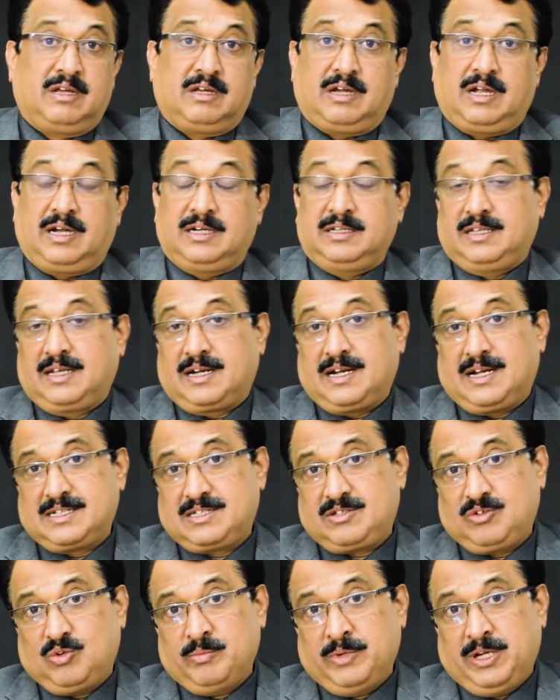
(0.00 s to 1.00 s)
And there are
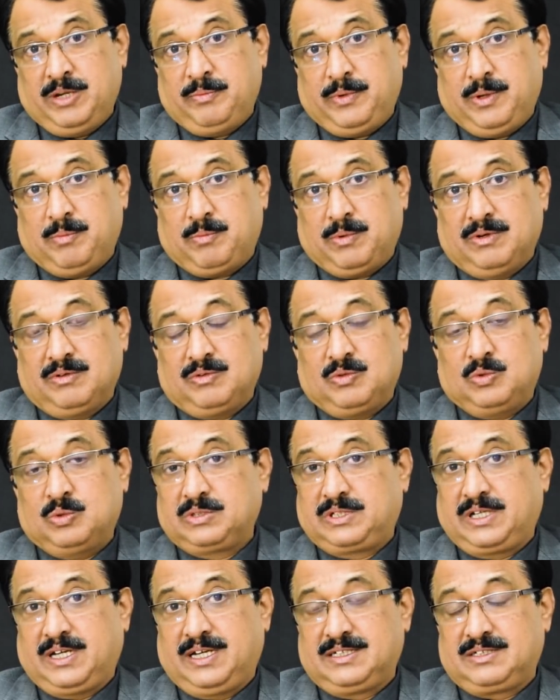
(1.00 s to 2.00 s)
so many people who
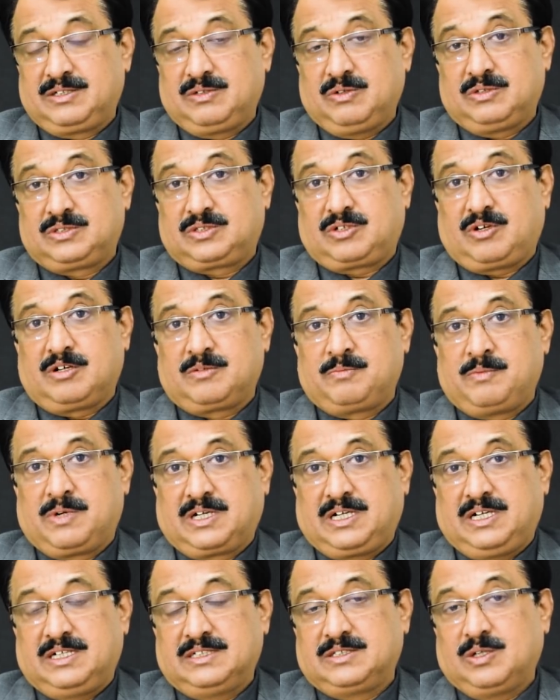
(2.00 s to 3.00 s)
says stock
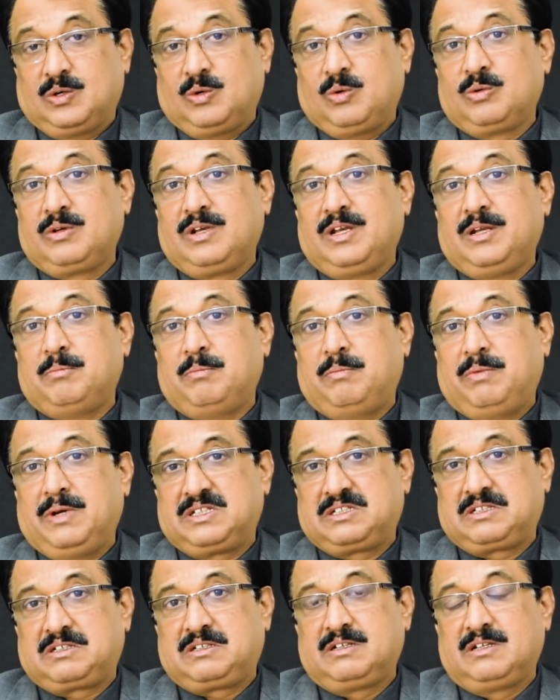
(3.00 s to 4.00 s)
market is the only
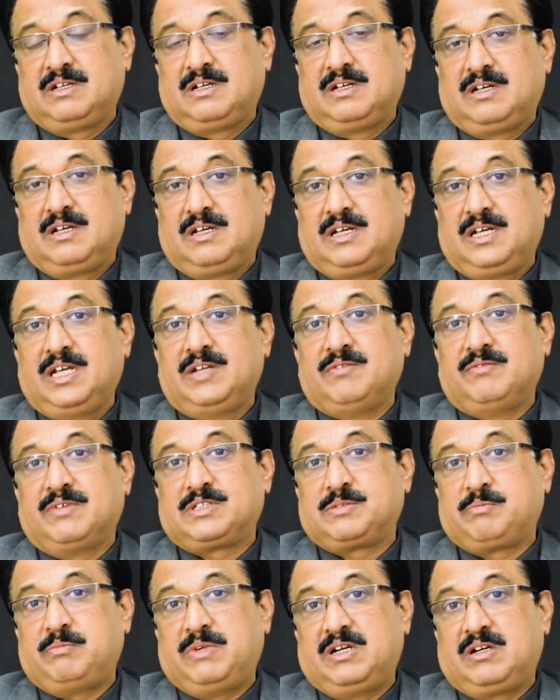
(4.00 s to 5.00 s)
best
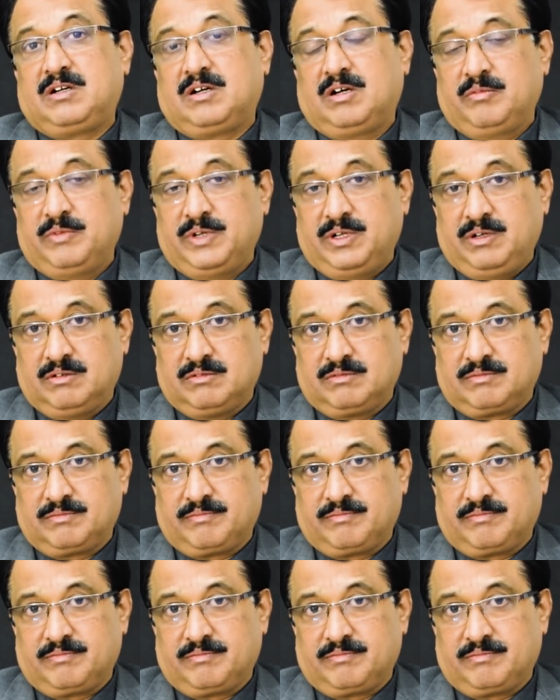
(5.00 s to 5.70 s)
investment avenue.